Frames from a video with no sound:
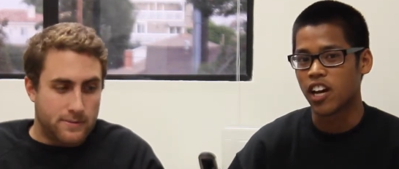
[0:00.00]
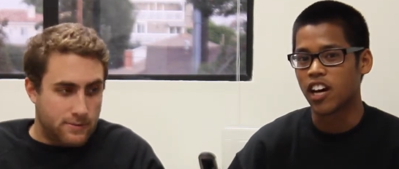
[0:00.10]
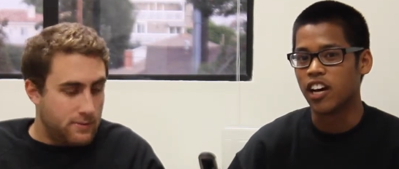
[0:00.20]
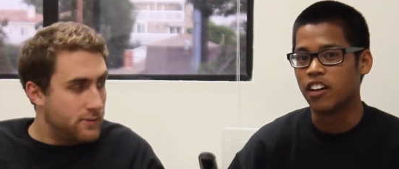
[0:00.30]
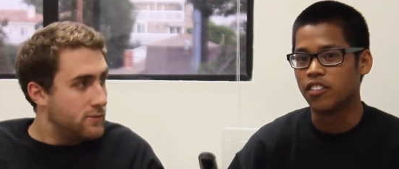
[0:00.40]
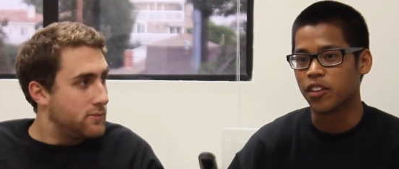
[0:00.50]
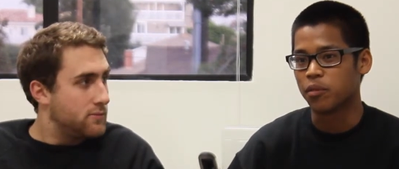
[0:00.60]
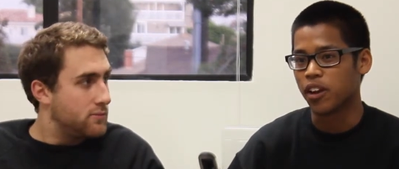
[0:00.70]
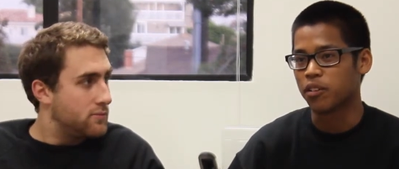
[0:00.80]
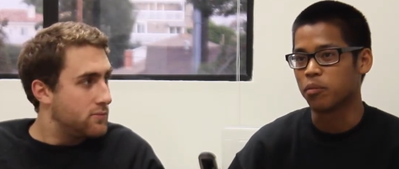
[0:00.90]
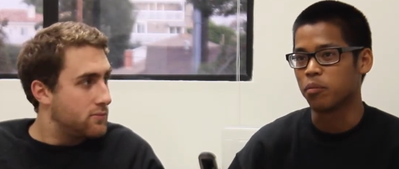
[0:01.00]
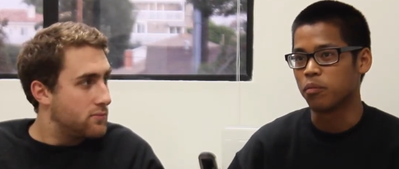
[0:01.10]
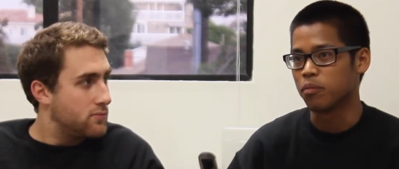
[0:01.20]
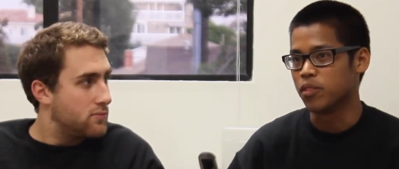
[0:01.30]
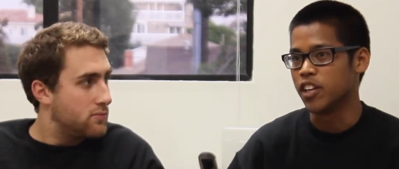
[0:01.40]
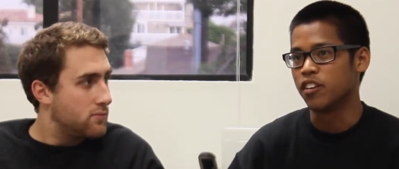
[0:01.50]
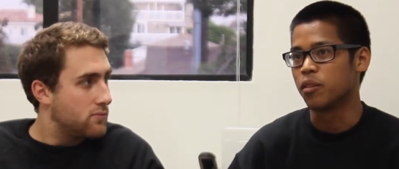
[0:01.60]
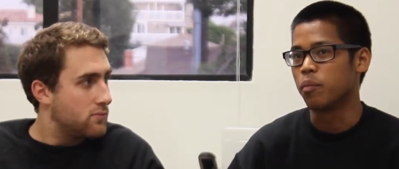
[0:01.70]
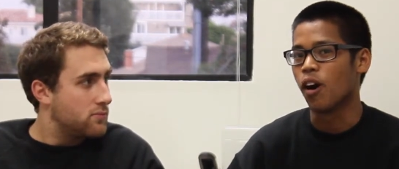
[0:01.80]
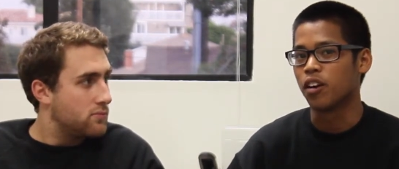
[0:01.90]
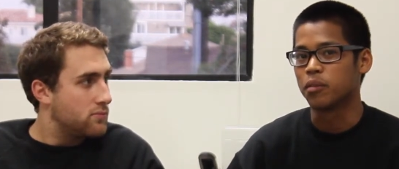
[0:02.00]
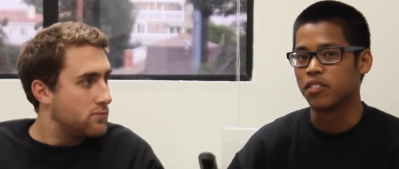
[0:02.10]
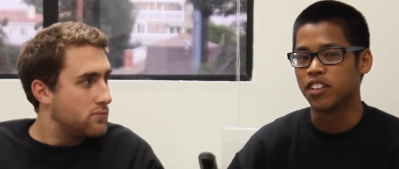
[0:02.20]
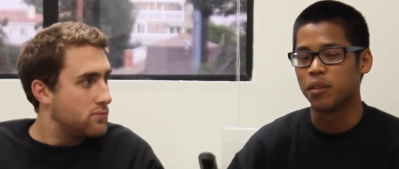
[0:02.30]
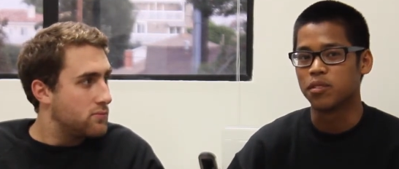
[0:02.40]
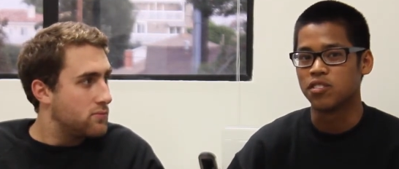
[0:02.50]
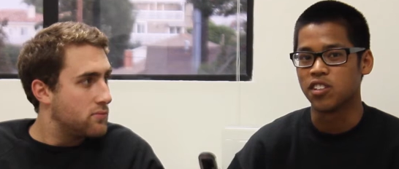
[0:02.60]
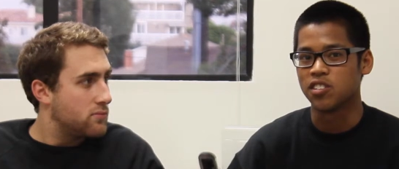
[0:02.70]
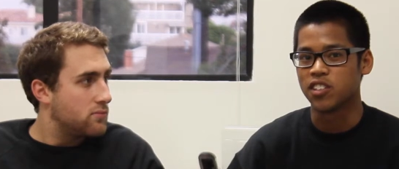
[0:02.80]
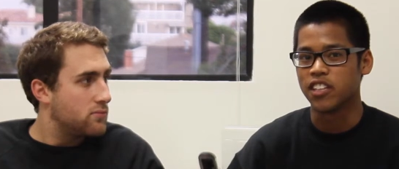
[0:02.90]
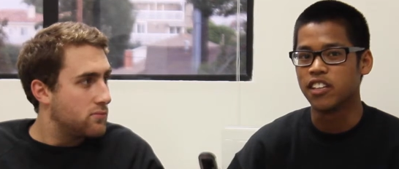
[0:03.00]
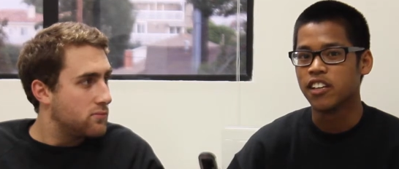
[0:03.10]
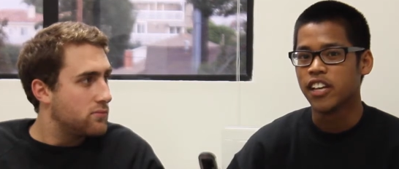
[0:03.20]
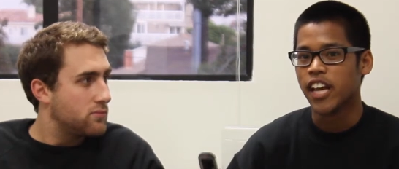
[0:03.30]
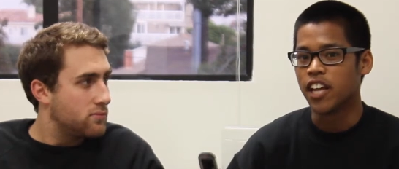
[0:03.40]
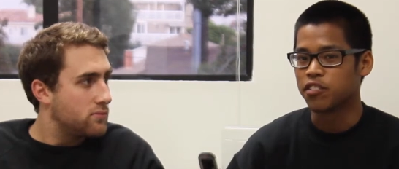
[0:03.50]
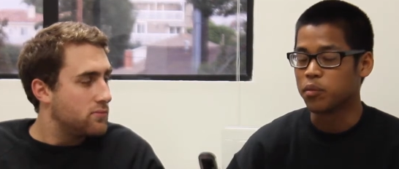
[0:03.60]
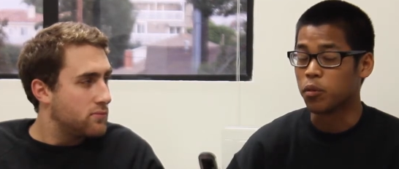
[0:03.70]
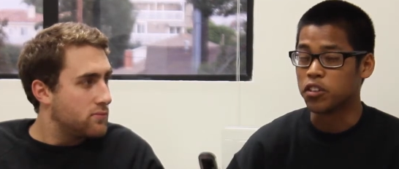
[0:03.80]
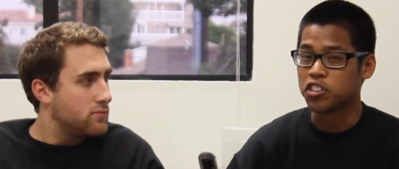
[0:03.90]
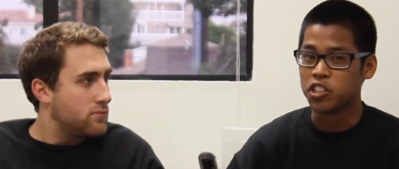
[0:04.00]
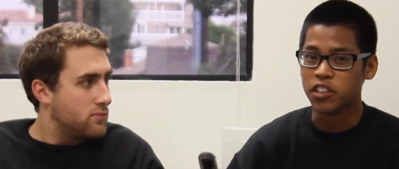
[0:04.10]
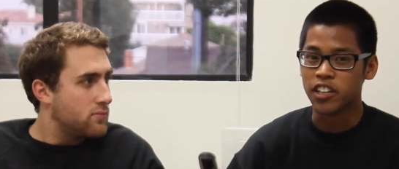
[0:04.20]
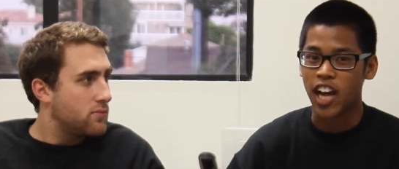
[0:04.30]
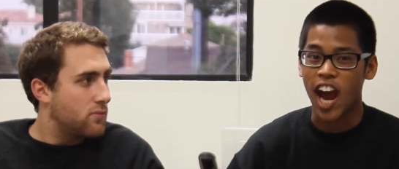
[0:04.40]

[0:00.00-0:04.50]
Speaker 1: Uh, they rank near the bottom of the WCC in three-point shooting.